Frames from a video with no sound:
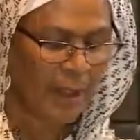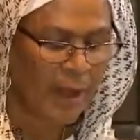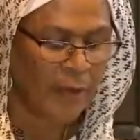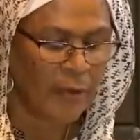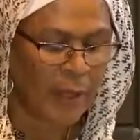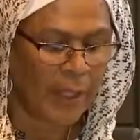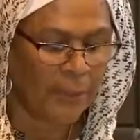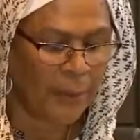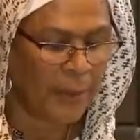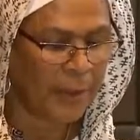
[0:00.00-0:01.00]
Although an
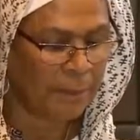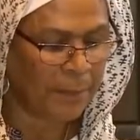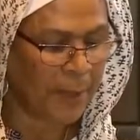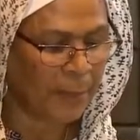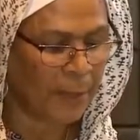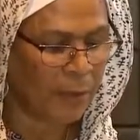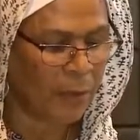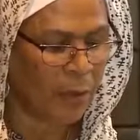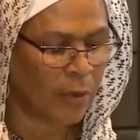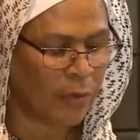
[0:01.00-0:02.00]
important public
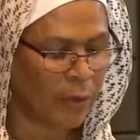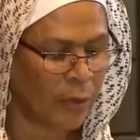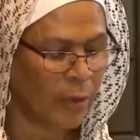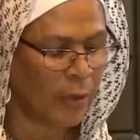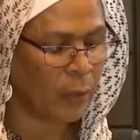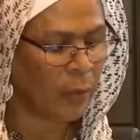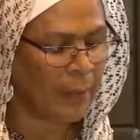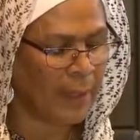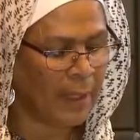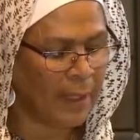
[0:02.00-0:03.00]
role for
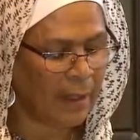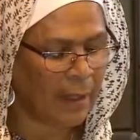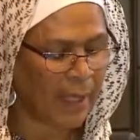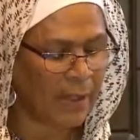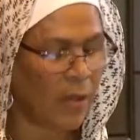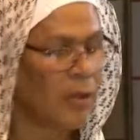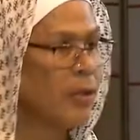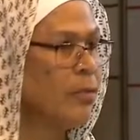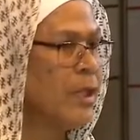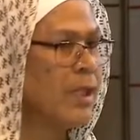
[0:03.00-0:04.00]
women has
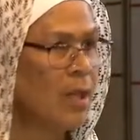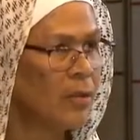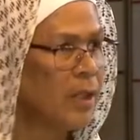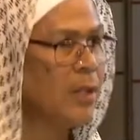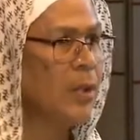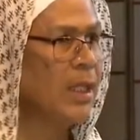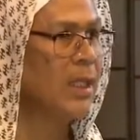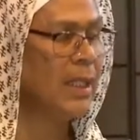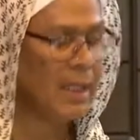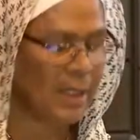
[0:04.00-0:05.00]
also resulted
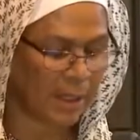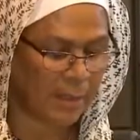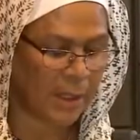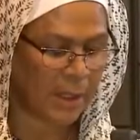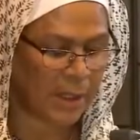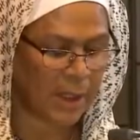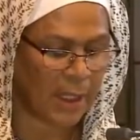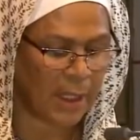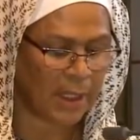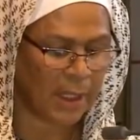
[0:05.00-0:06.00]
within the Islamist
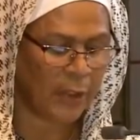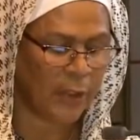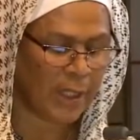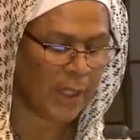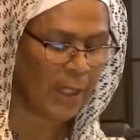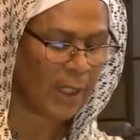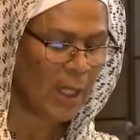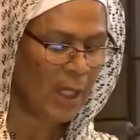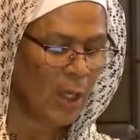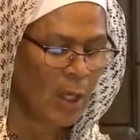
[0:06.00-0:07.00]
agenda,
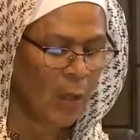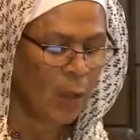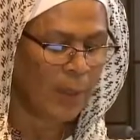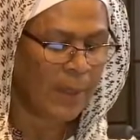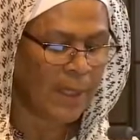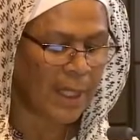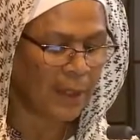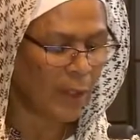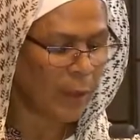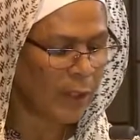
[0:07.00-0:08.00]
women's
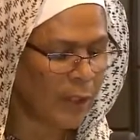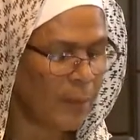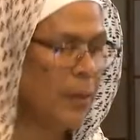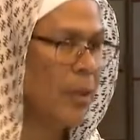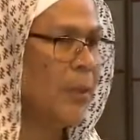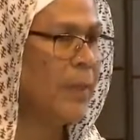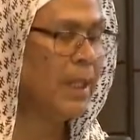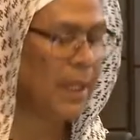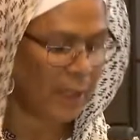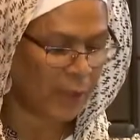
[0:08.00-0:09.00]
unquestionable
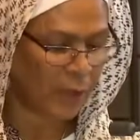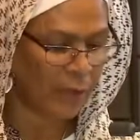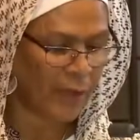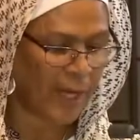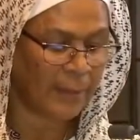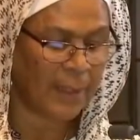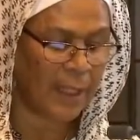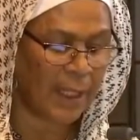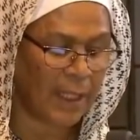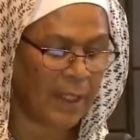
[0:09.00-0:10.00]
obedience to
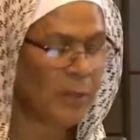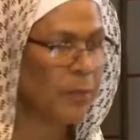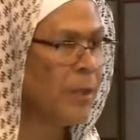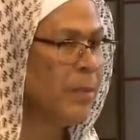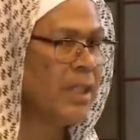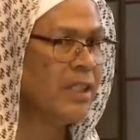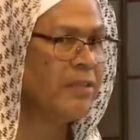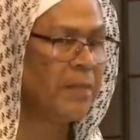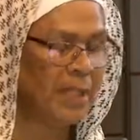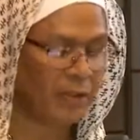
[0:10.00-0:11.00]
family in its
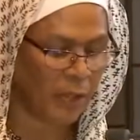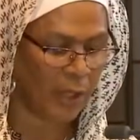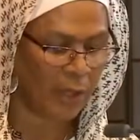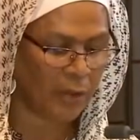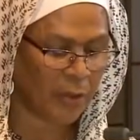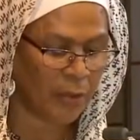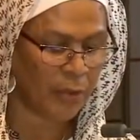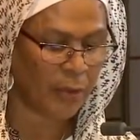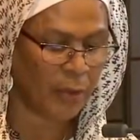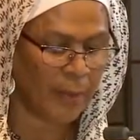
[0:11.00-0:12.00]
primitive patriarchal
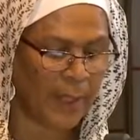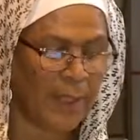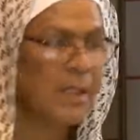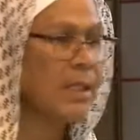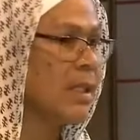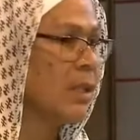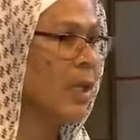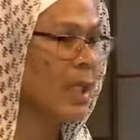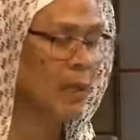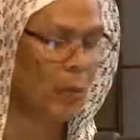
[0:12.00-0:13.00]
form is still
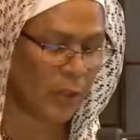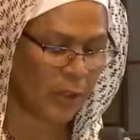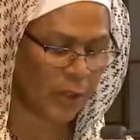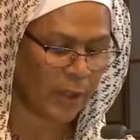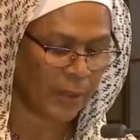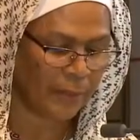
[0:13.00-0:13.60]
unquestioned.